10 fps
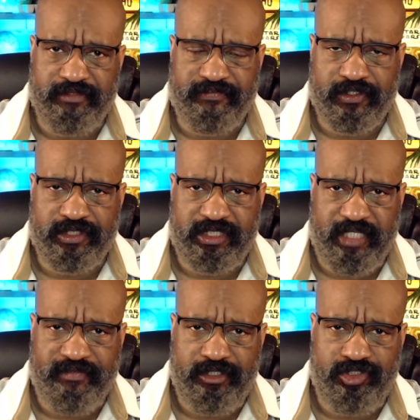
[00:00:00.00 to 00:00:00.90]
The first
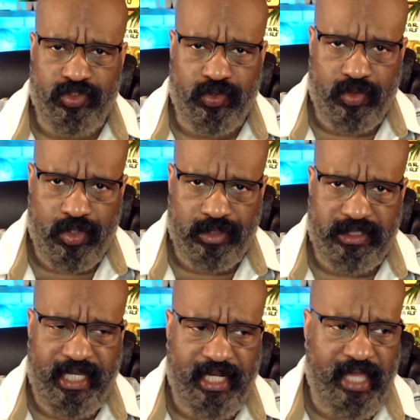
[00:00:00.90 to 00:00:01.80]
seven jurors
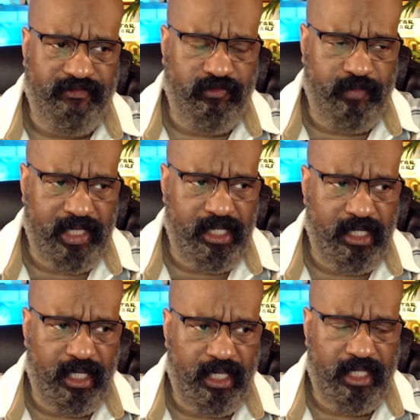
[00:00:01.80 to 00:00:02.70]
that have
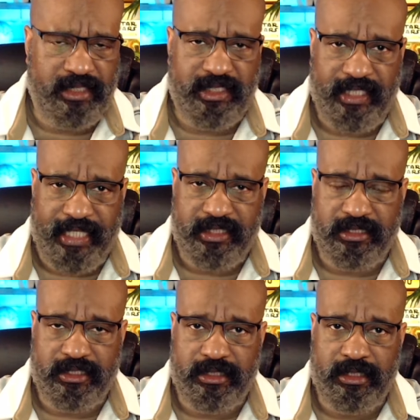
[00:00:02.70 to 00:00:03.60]
been
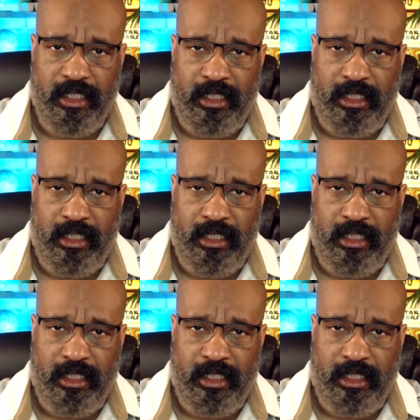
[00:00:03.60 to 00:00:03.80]
selected to